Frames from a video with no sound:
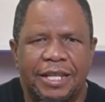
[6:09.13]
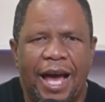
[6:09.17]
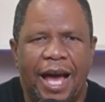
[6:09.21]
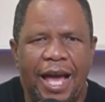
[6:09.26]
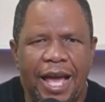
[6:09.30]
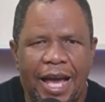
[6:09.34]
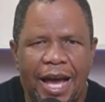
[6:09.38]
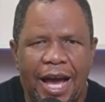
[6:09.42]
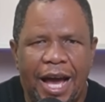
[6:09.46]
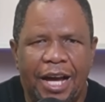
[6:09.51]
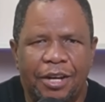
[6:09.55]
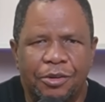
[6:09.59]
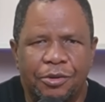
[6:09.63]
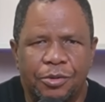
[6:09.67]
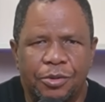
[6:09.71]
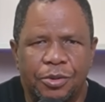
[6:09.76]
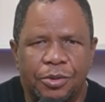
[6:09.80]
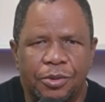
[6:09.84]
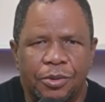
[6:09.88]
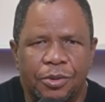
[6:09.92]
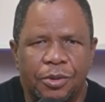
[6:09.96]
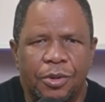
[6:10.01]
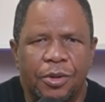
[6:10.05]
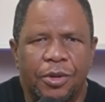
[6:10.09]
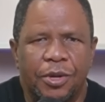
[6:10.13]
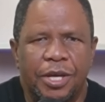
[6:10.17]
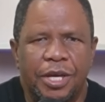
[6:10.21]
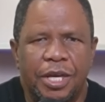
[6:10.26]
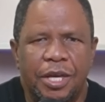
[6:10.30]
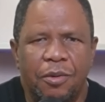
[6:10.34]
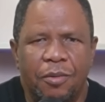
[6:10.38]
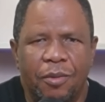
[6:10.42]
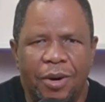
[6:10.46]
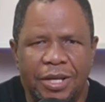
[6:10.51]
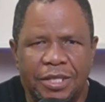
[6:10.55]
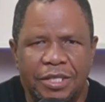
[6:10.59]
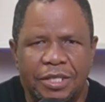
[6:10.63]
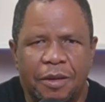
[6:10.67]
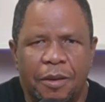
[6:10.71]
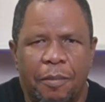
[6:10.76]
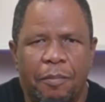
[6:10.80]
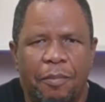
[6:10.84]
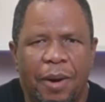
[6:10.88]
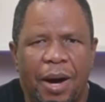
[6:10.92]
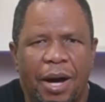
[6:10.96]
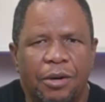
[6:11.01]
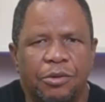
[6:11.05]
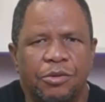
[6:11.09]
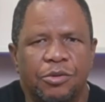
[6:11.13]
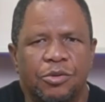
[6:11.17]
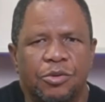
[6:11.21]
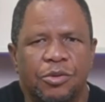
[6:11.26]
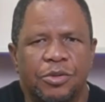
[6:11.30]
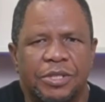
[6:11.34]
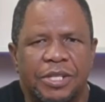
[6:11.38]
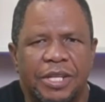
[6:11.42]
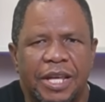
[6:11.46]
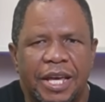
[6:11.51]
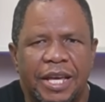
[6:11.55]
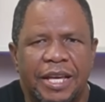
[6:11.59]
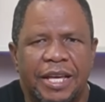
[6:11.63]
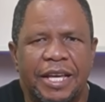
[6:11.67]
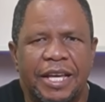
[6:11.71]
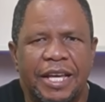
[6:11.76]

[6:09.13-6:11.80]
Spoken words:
I argue he was bound to take,